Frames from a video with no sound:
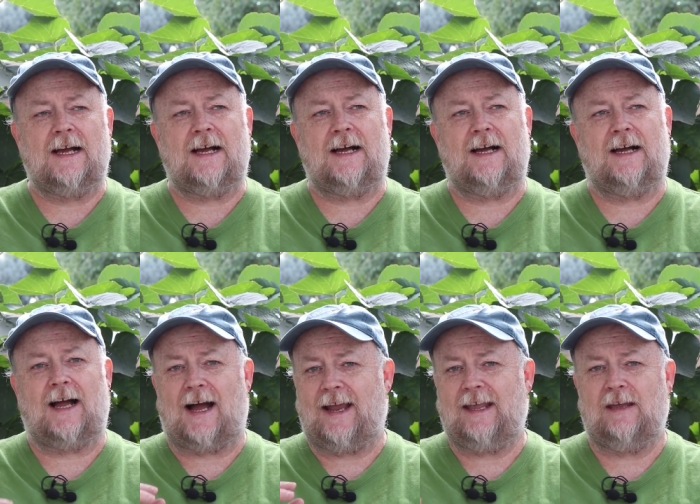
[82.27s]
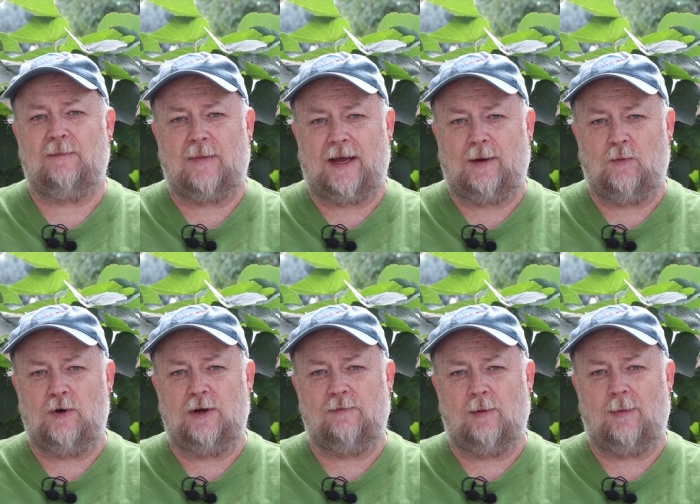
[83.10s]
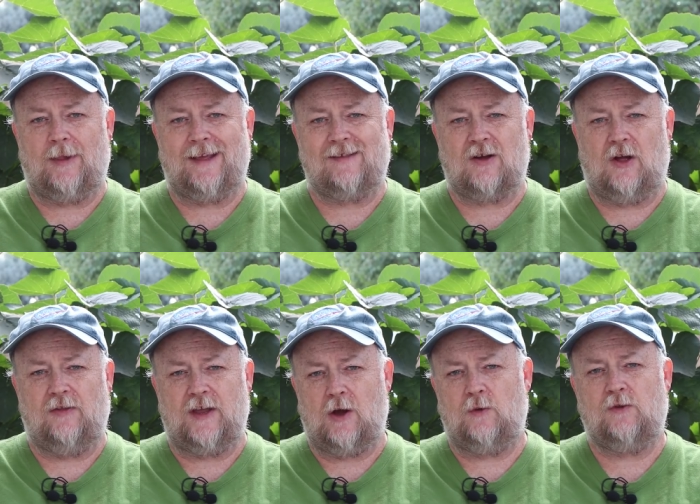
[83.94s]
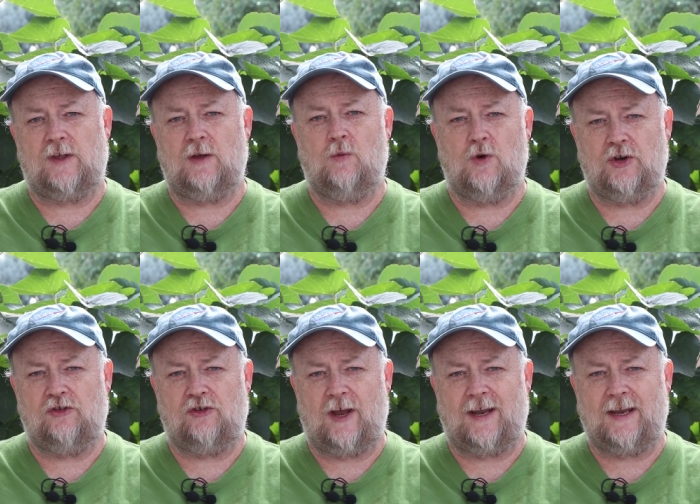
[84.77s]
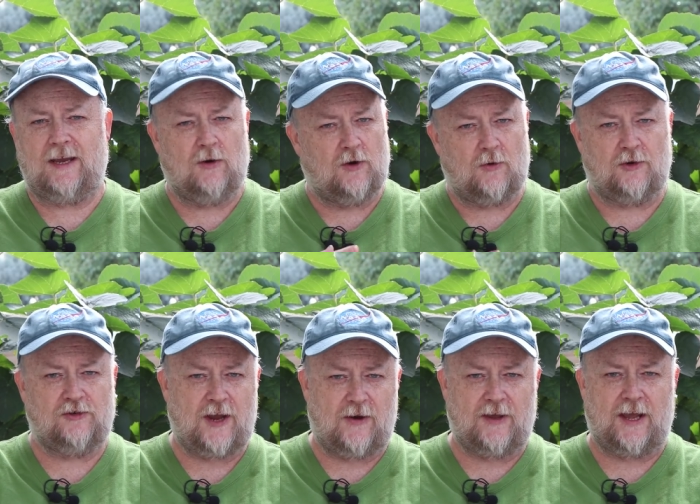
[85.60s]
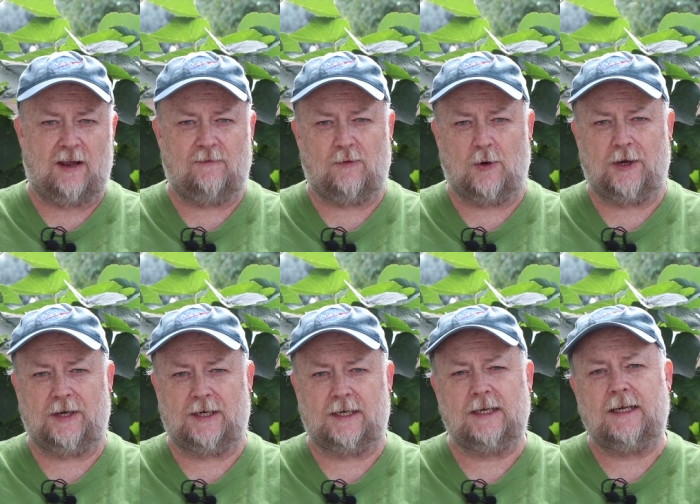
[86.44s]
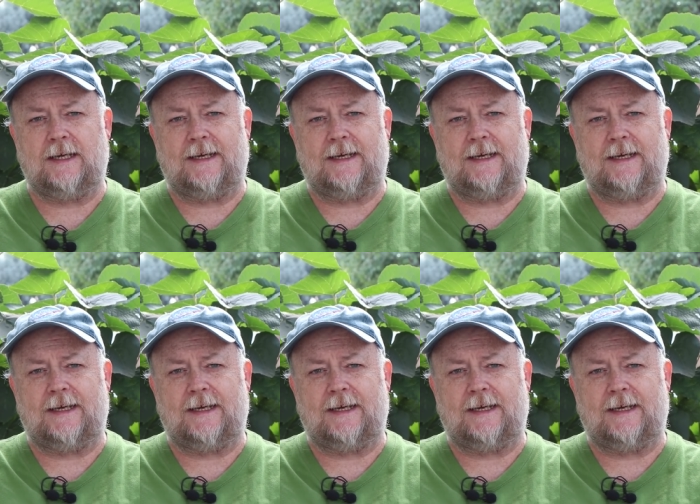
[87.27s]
Uh, I get my wood from a place called the OC Woodshed here in Orange County, California.